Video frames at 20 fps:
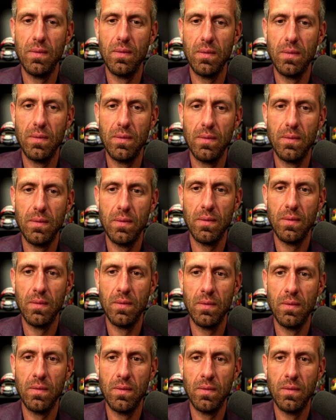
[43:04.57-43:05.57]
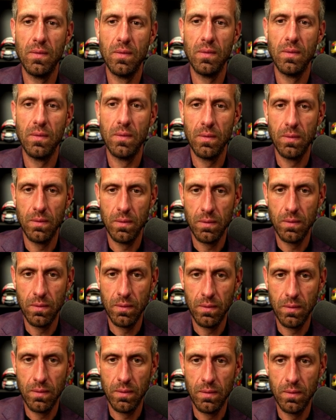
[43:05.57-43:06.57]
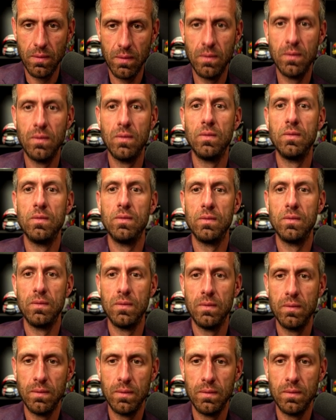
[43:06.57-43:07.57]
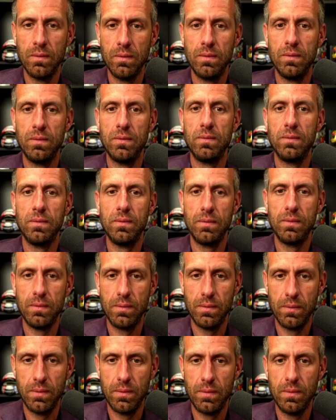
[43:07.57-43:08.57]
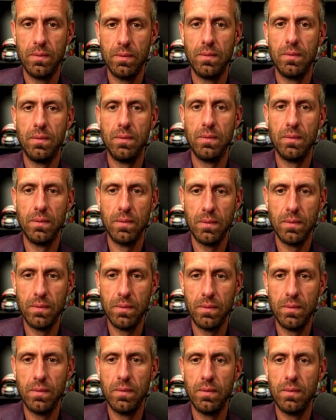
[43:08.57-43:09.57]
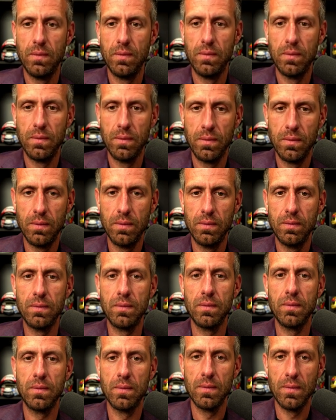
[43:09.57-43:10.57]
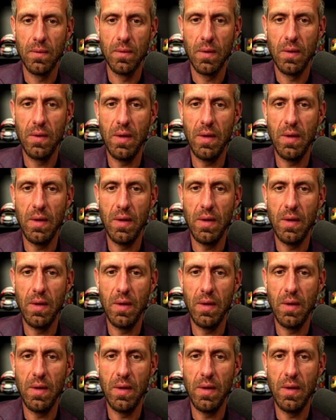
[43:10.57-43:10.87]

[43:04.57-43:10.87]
(not speaking)